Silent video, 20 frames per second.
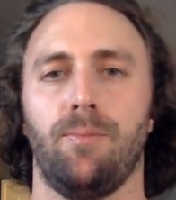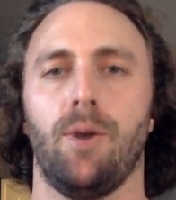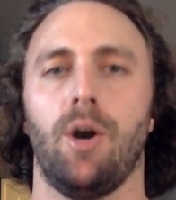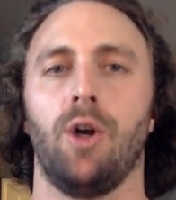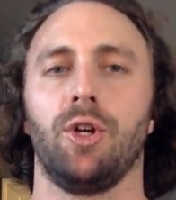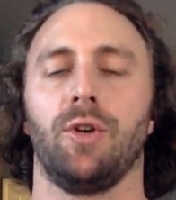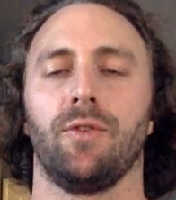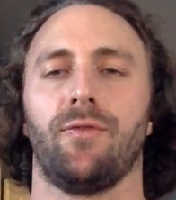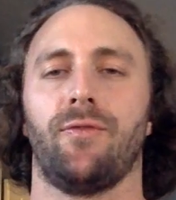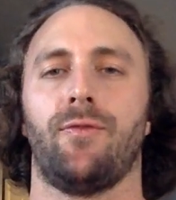
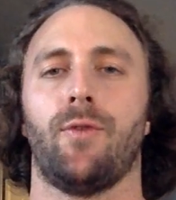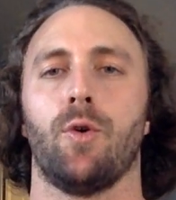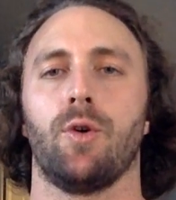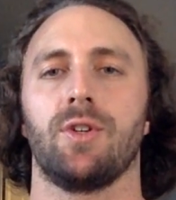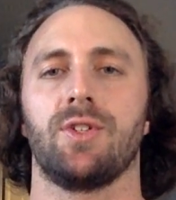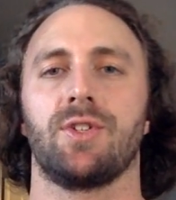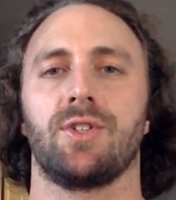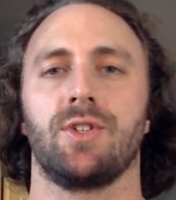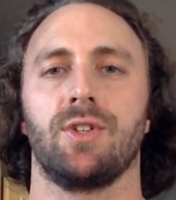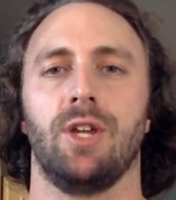All your
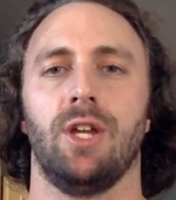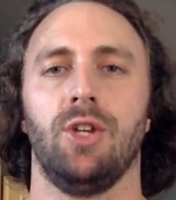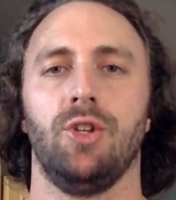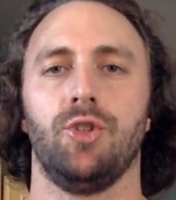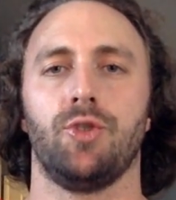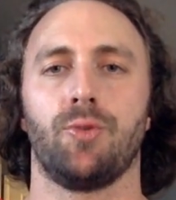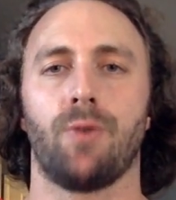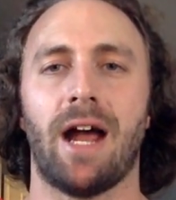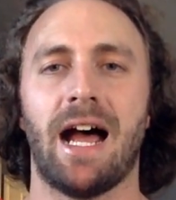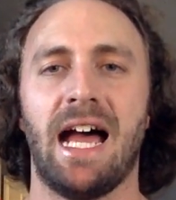force
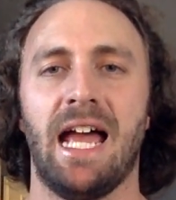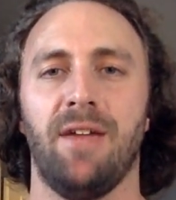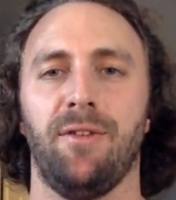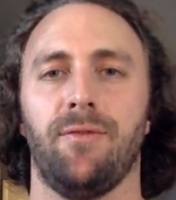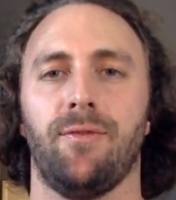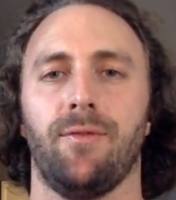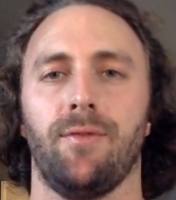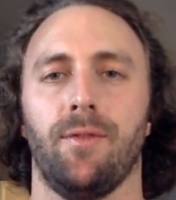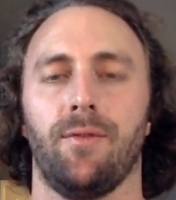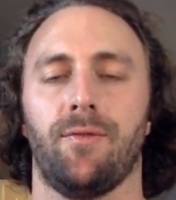and
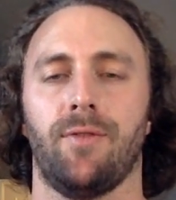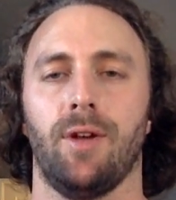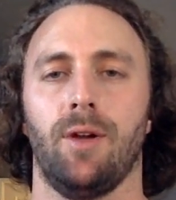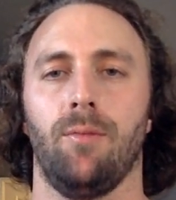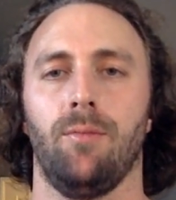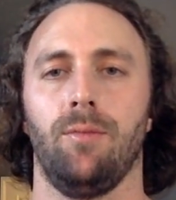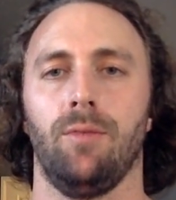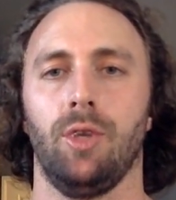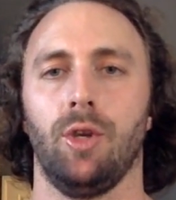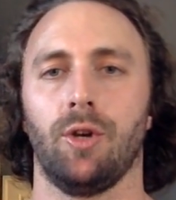drive
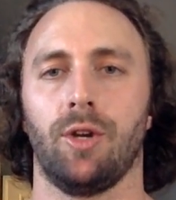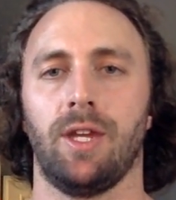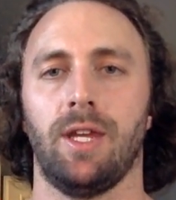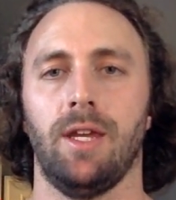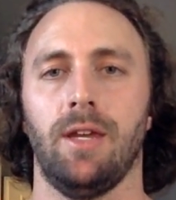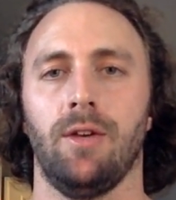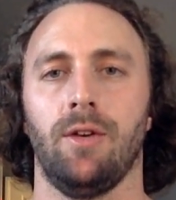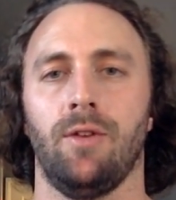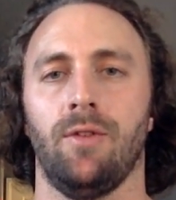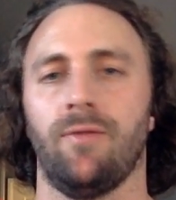from your
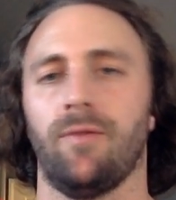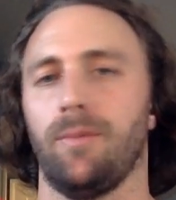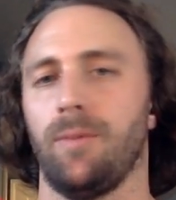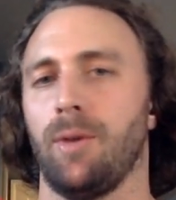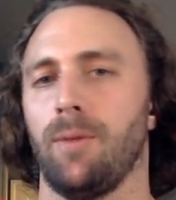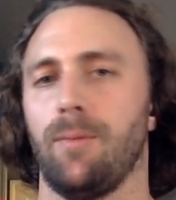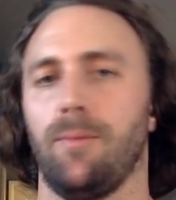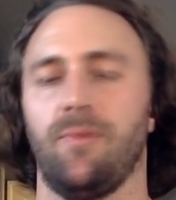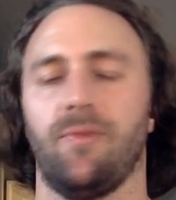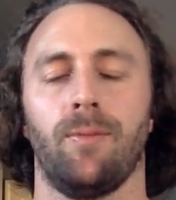heel and from
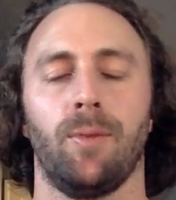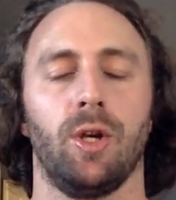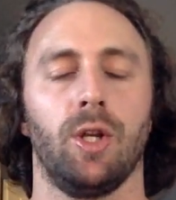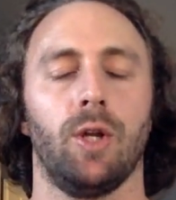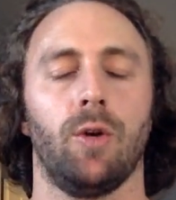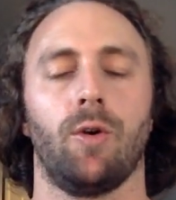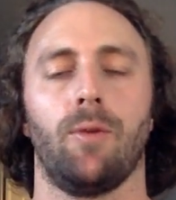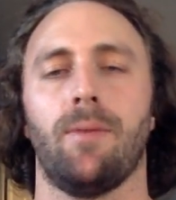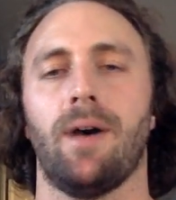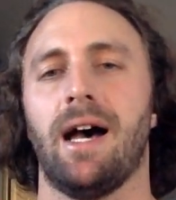your from your
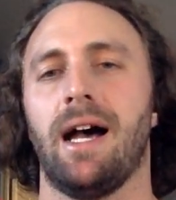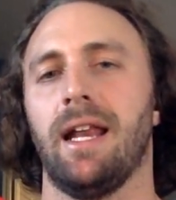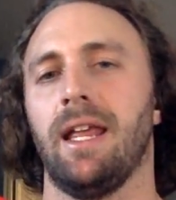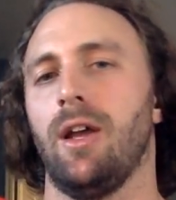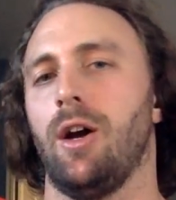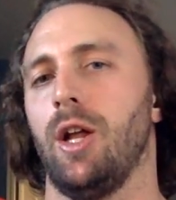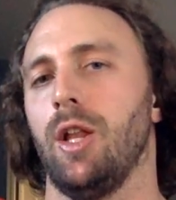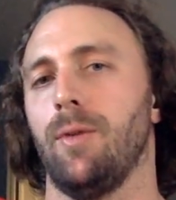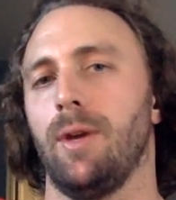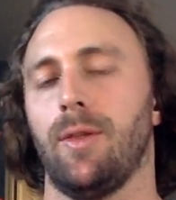lower
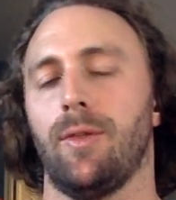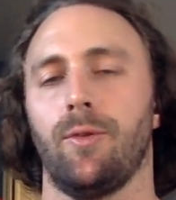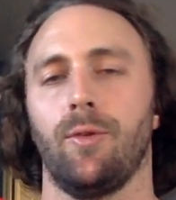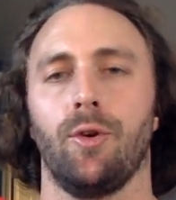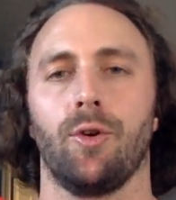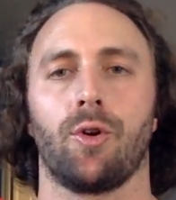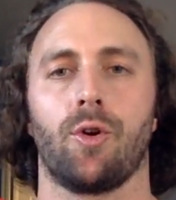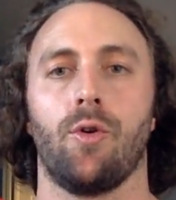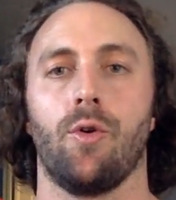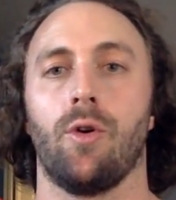body all the way
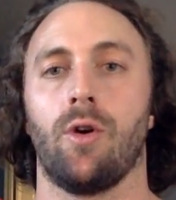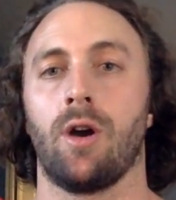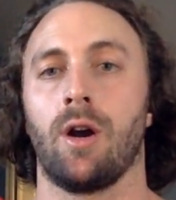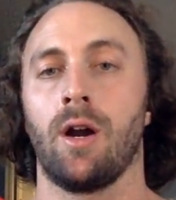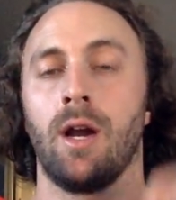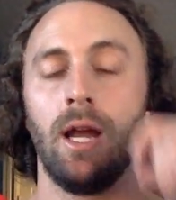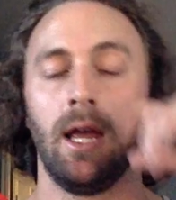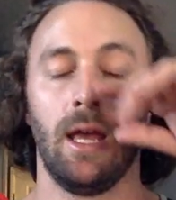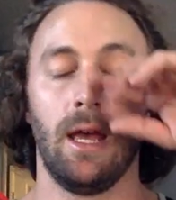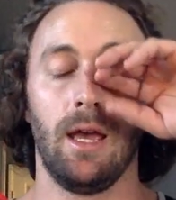through your
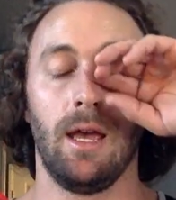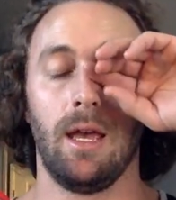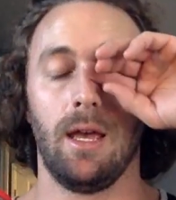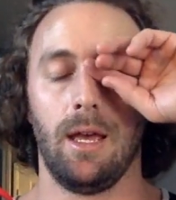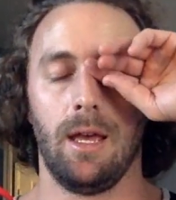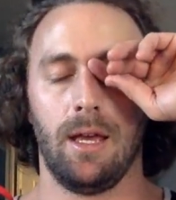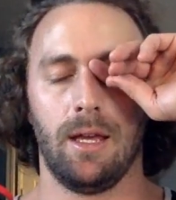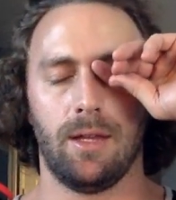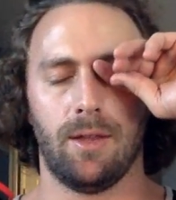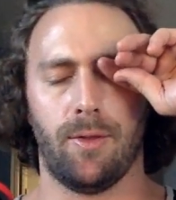core,
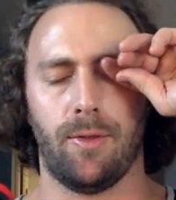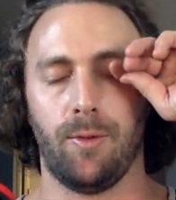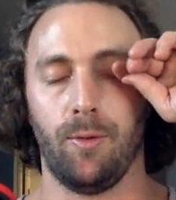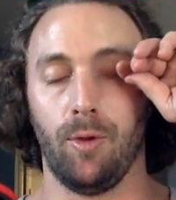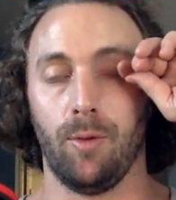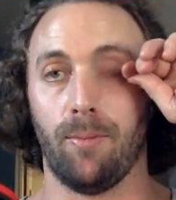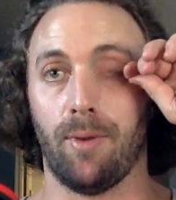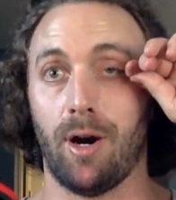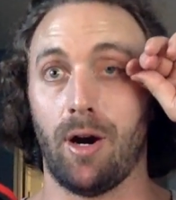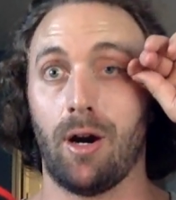
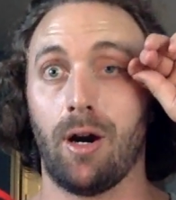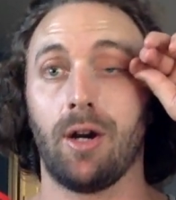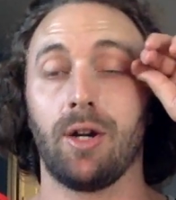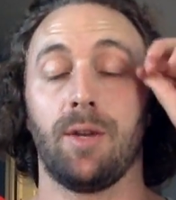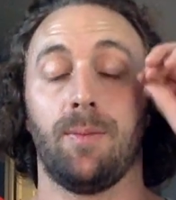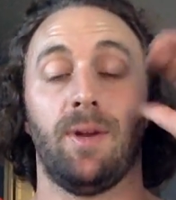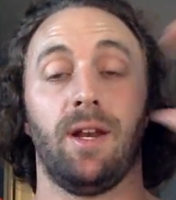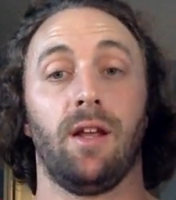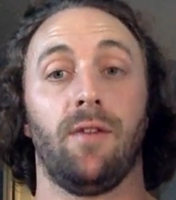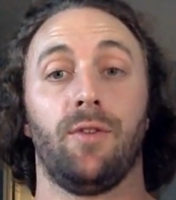through the bar,
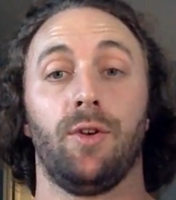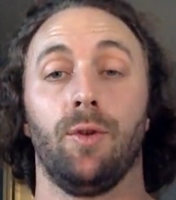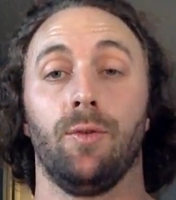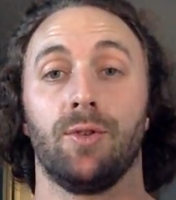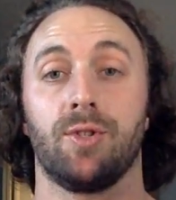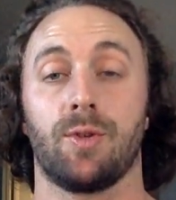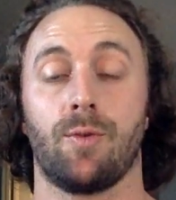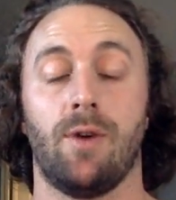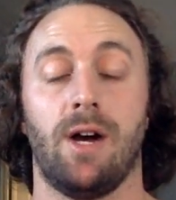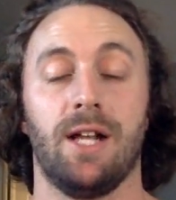depending on if you're
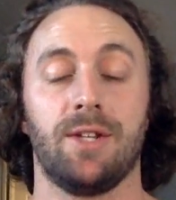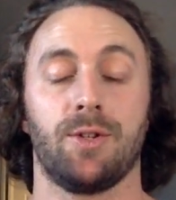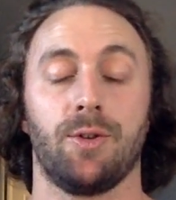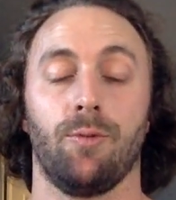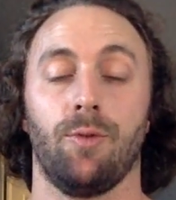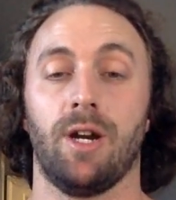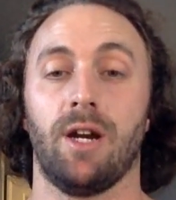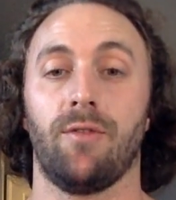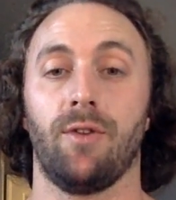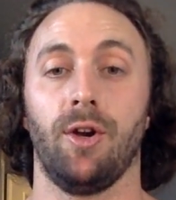doing squats
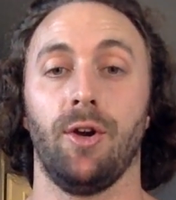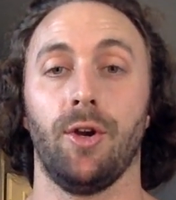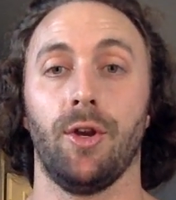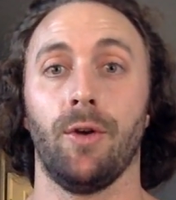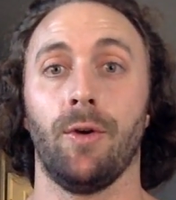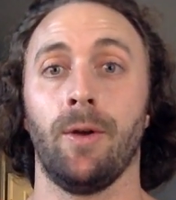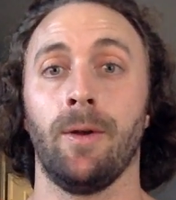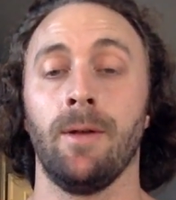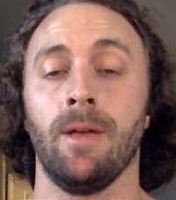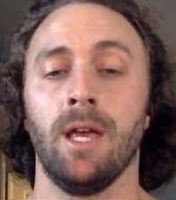or whatever you're
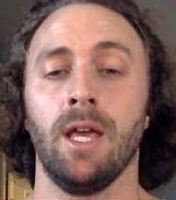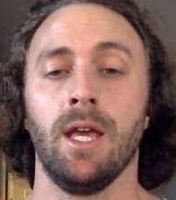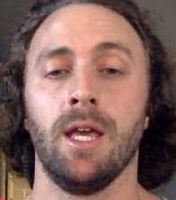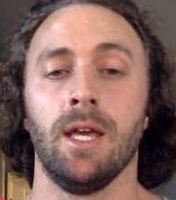doing.